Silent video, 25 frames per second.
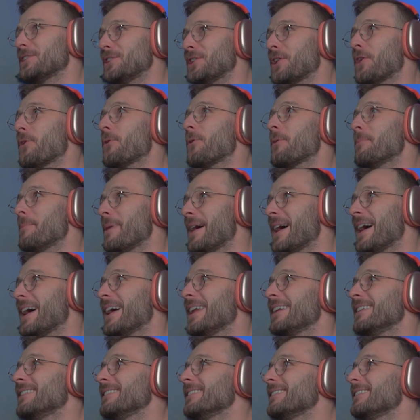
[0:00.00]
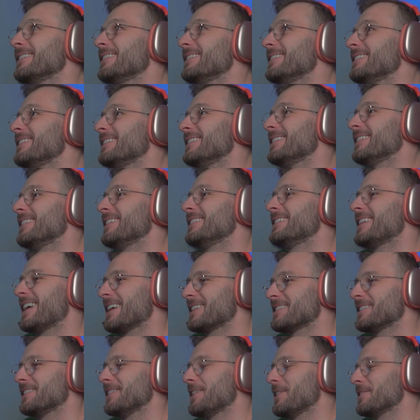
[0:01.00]
to know a man. It
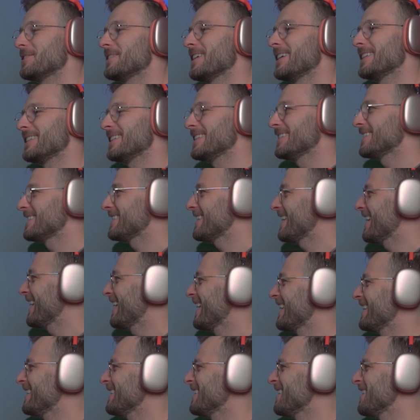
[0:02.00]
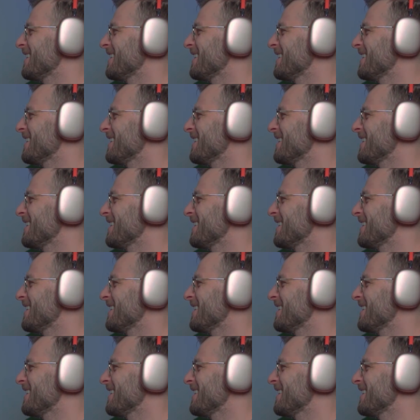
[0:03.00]
takes a lot to understand